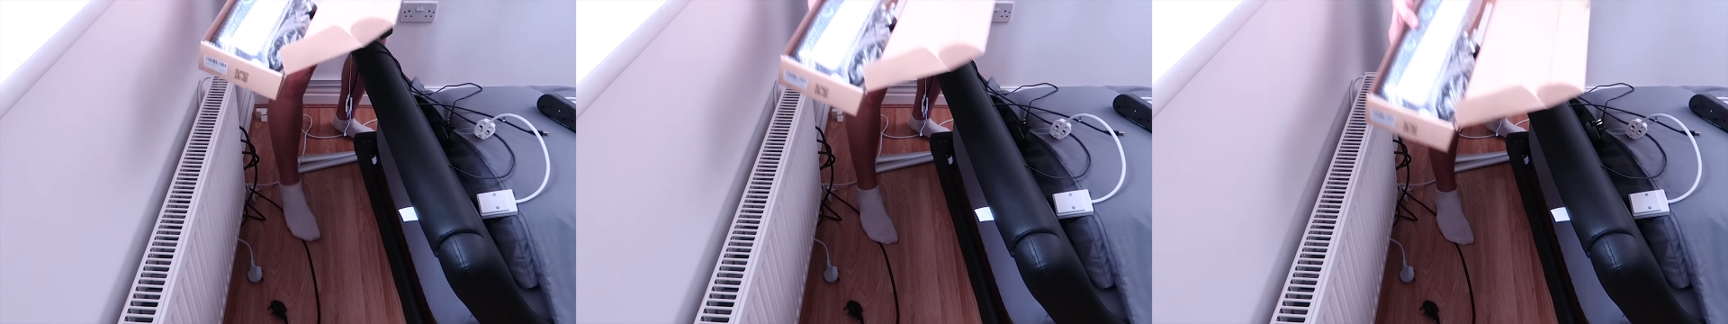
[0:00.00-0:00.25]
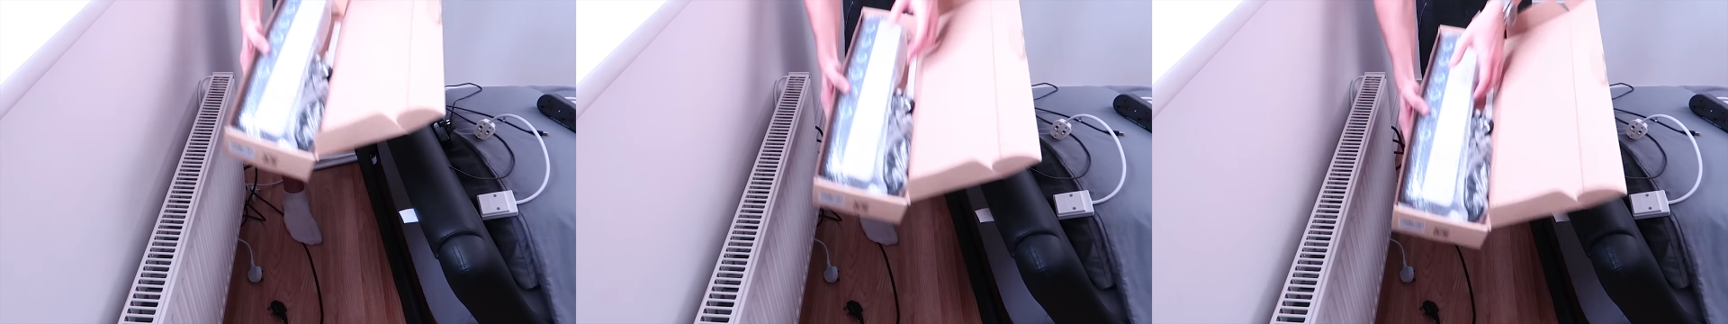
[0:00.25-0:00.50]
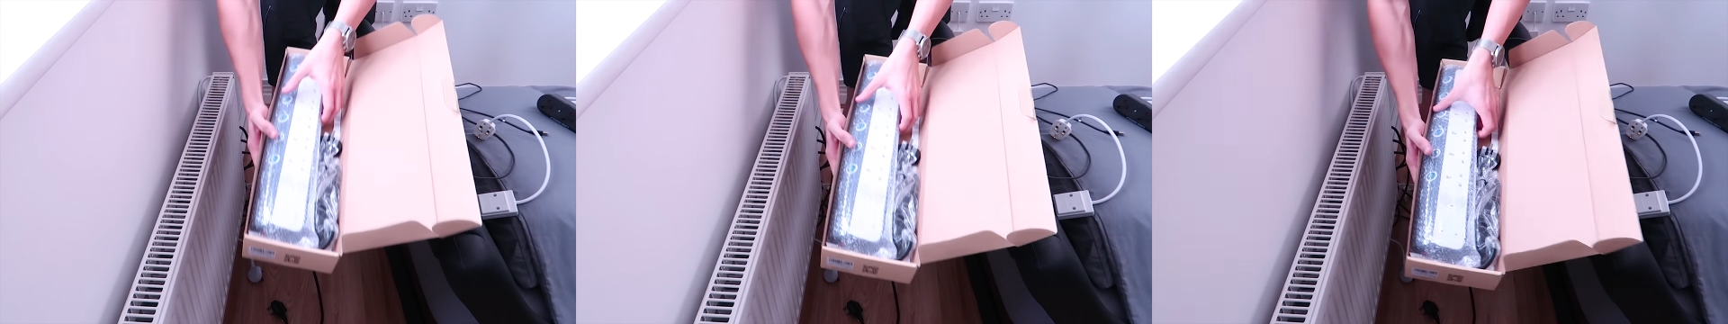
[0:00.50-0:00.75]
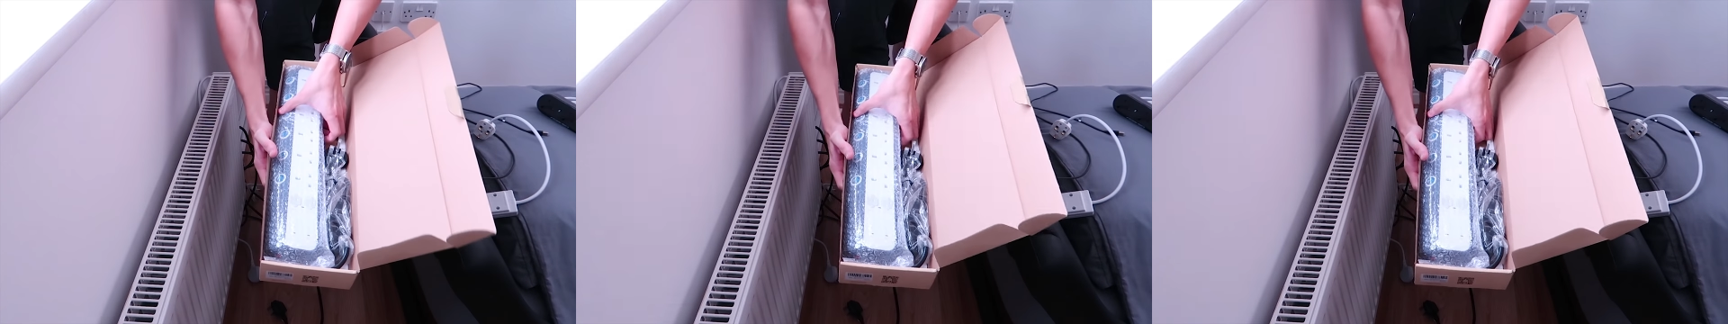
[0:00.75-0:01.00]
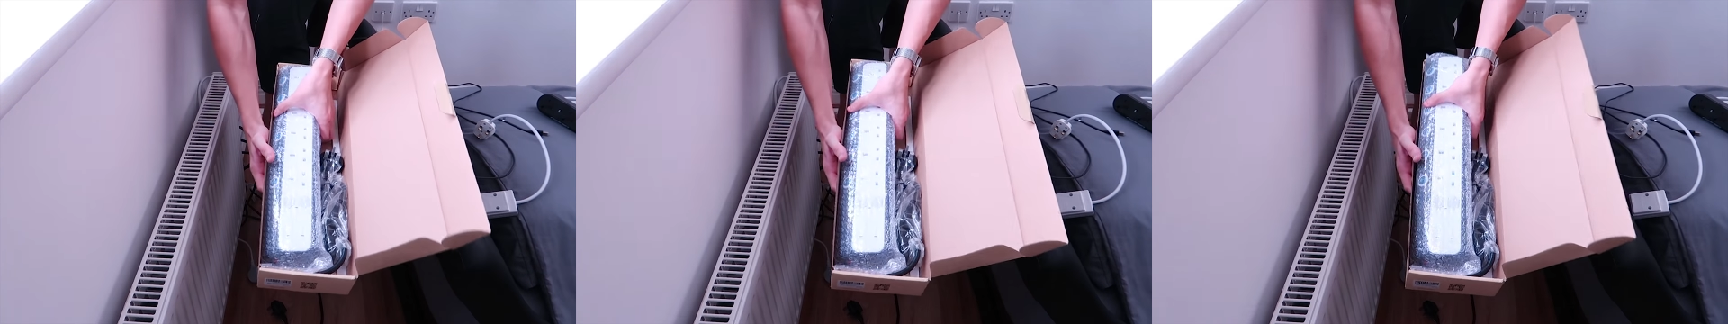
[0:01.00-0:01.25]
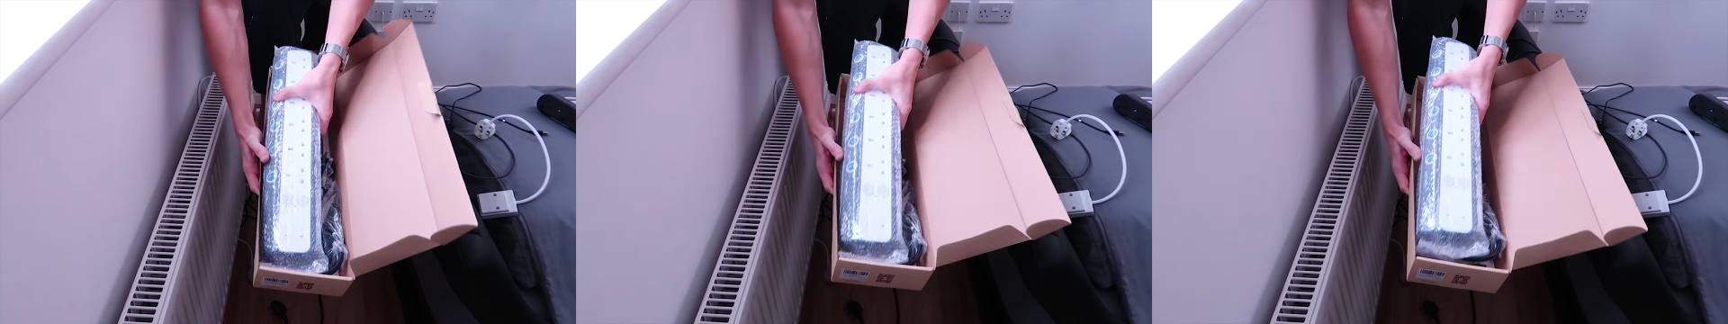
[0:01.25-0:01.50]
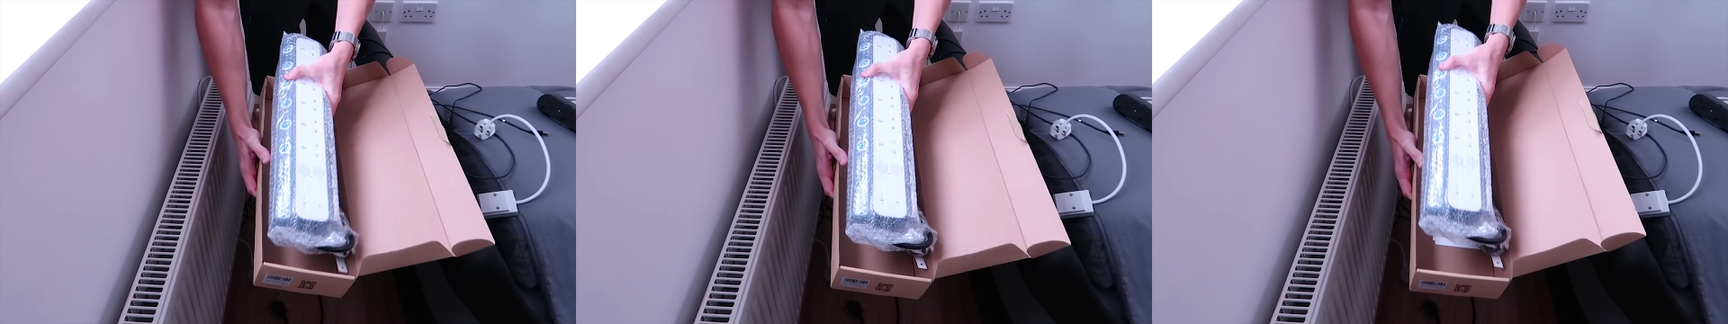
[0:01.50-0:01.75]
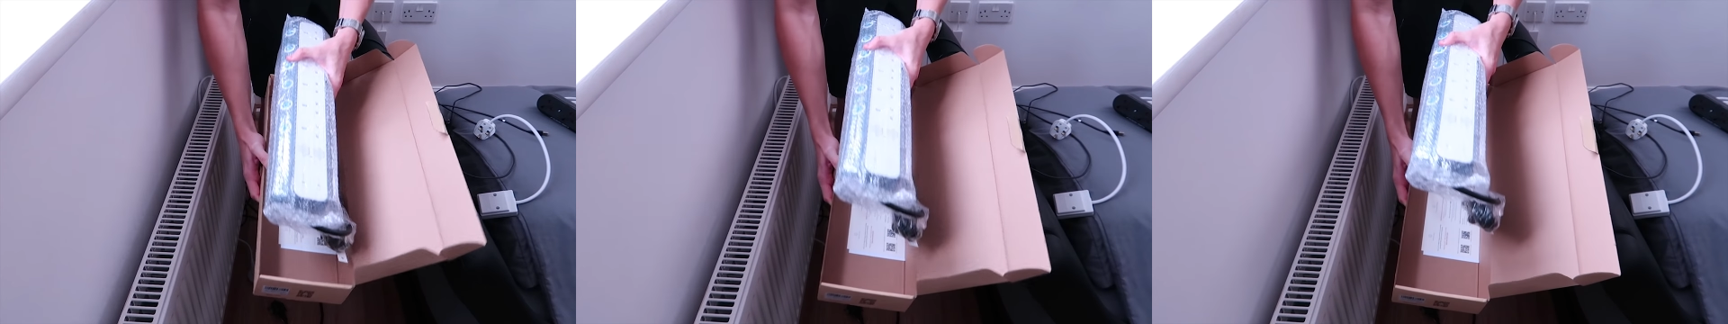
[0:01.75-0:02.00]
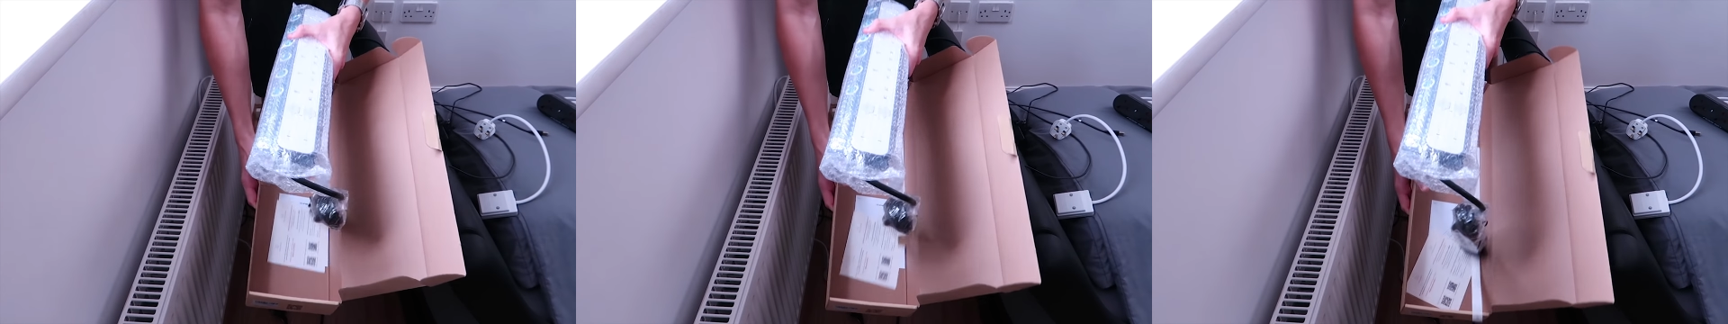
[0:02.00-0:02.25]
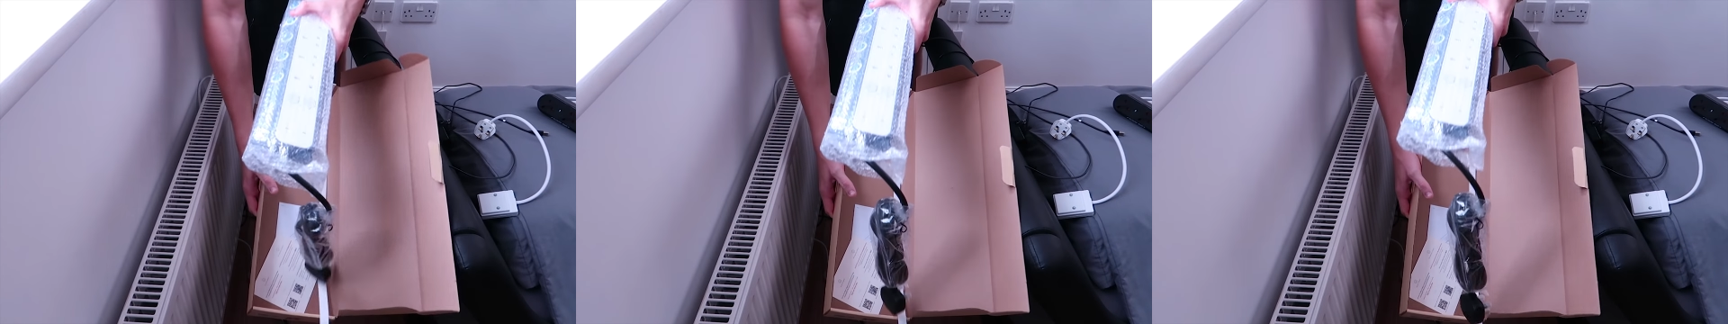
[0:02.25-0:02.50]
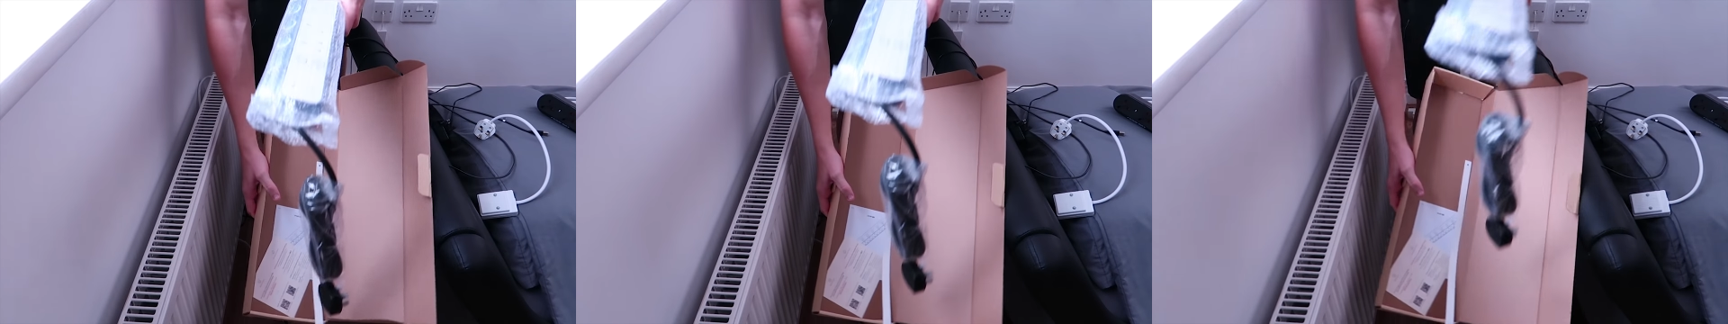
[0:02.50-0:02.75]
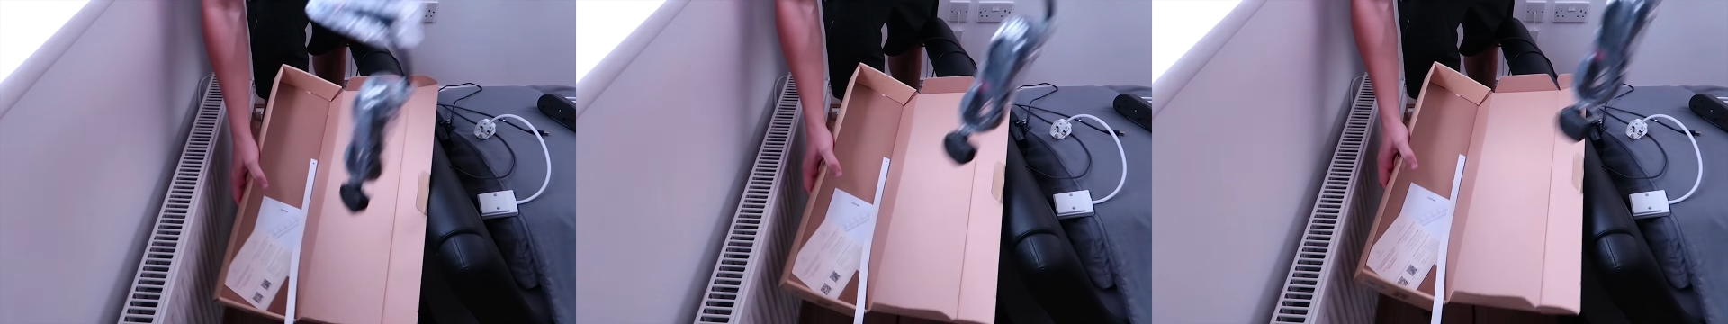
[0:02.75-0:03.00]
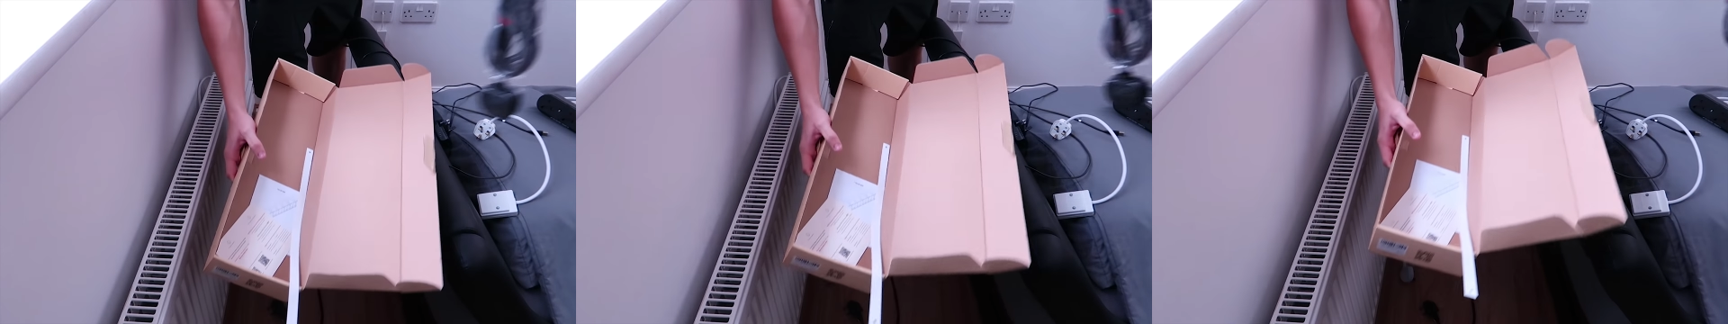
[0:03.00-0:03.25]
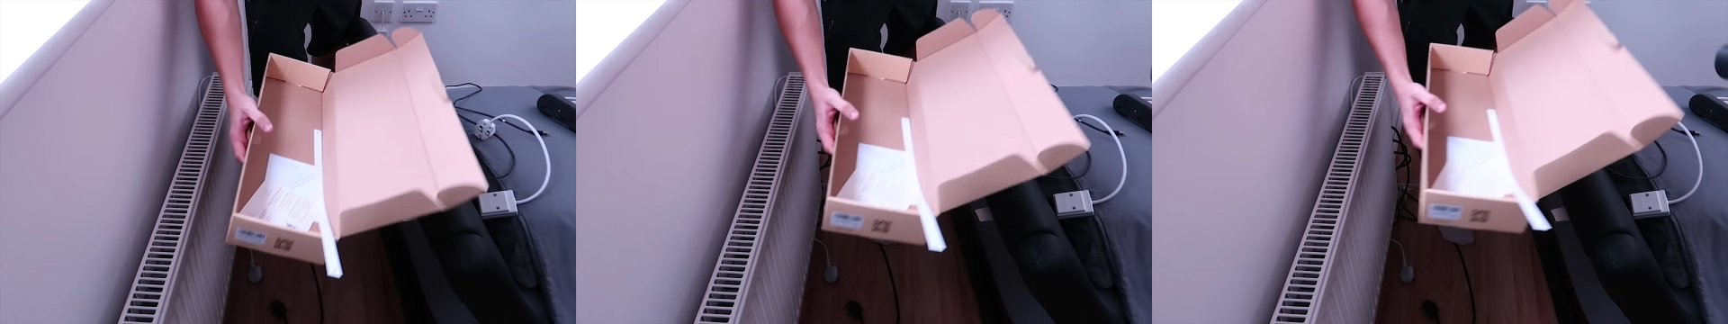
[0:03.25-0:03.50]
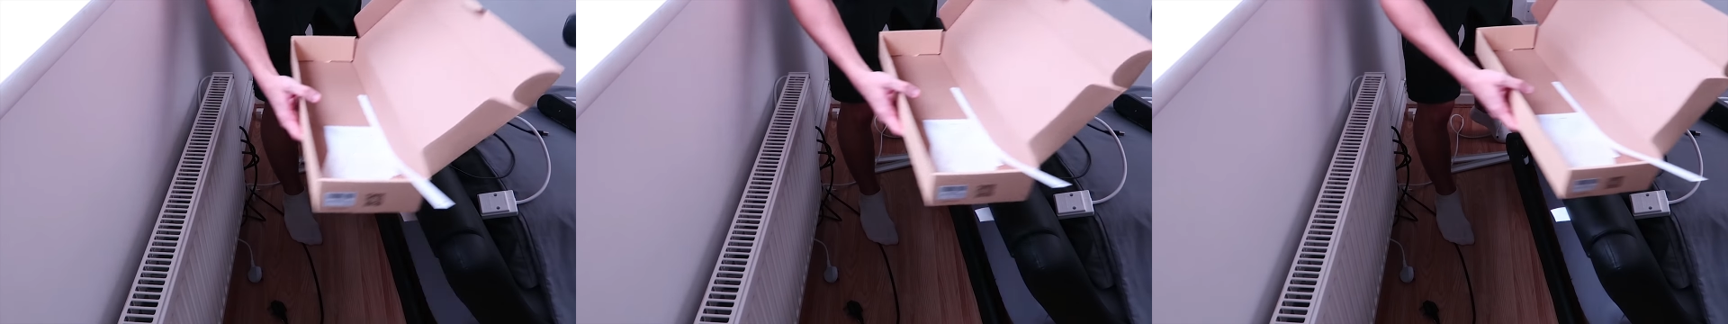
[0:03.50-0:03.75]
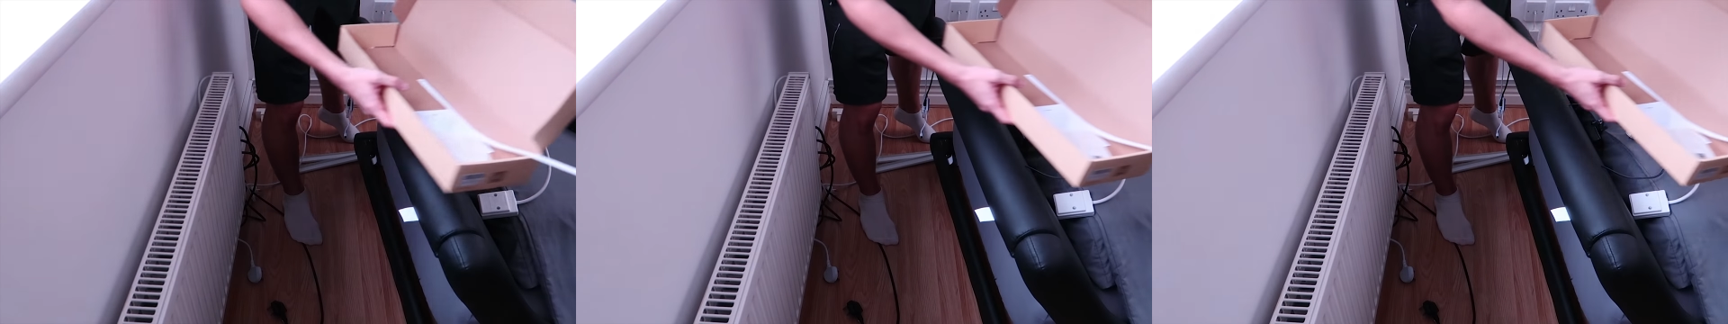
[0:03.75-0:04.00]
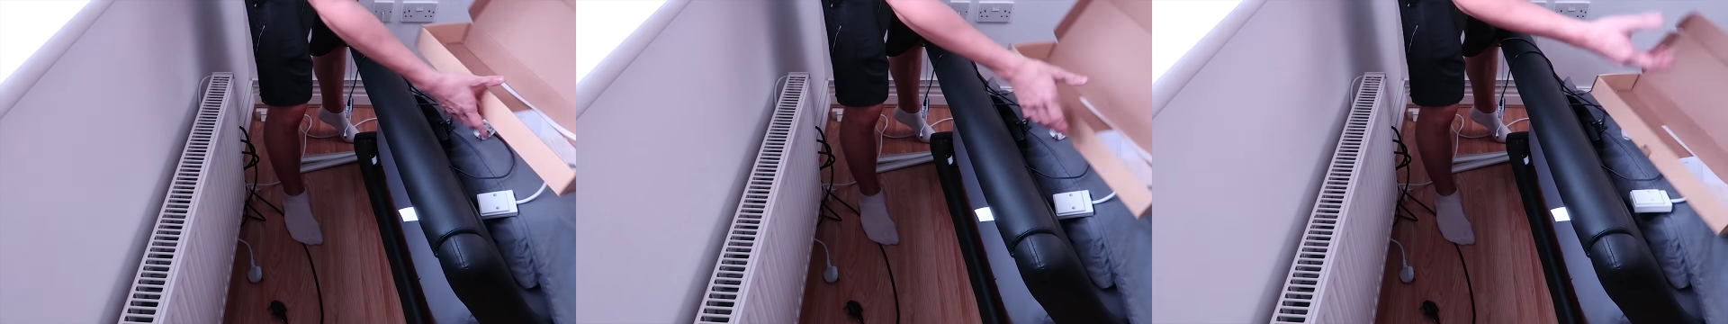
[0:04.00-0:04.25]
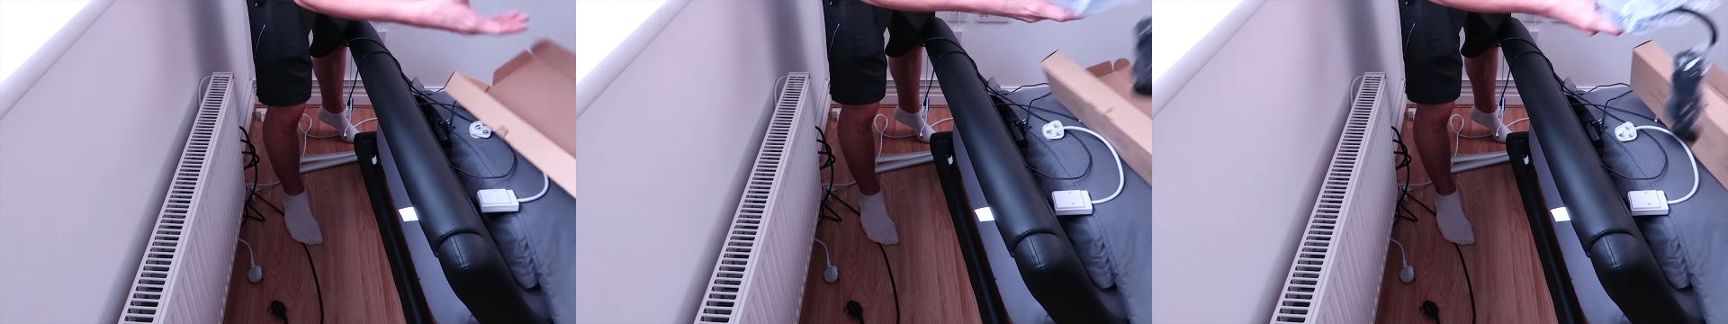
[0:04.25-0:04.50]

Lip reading: Nobody's mouth can be seen.